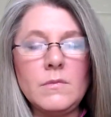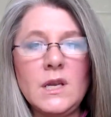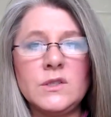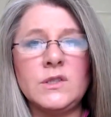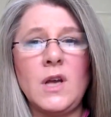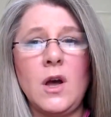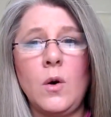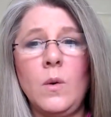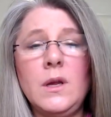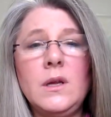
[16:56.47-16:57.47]

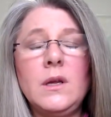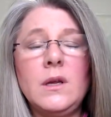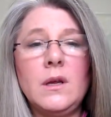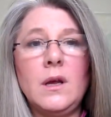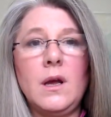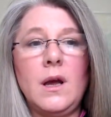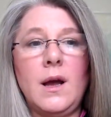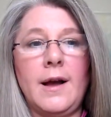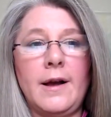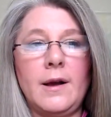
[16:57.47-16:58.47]
So,
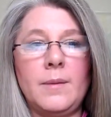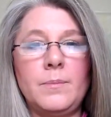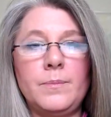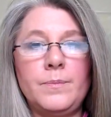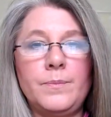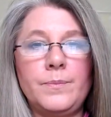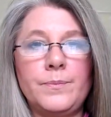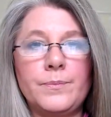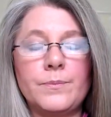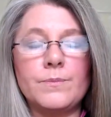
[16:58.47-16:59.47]
um,
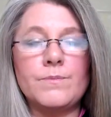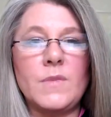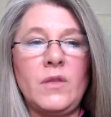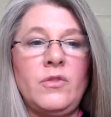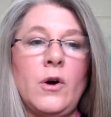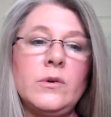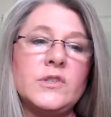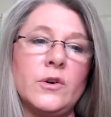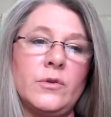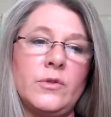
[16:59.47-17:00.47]
those
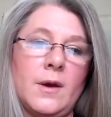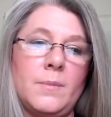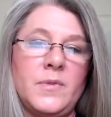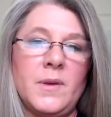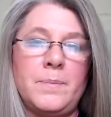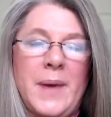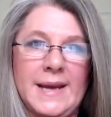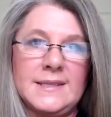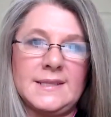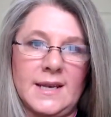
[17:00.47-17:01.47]
are the the
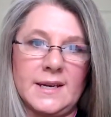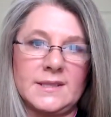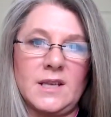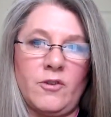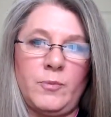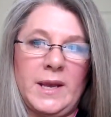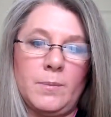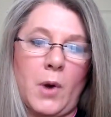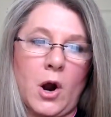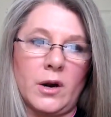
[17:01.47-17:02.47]
basics of being
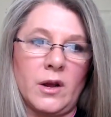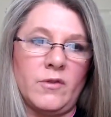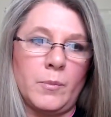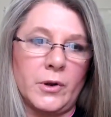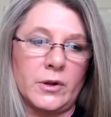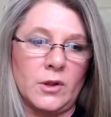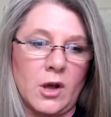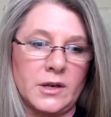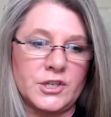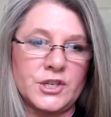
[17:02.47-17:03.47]
part of a book
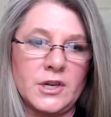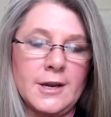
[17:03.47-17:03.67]
launch.